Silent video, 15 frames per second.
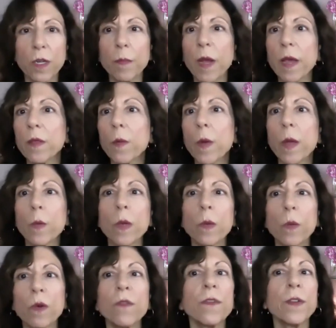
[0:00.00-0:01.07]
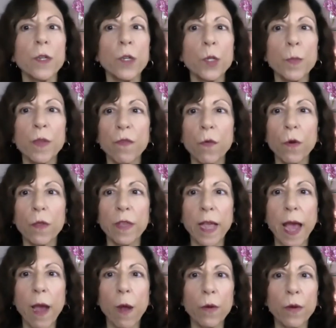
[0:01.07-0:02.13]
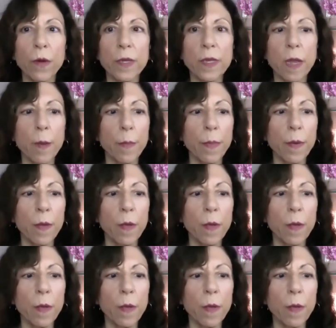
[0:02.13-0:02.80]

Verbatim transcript: And by the way, we will finish before the hour is up.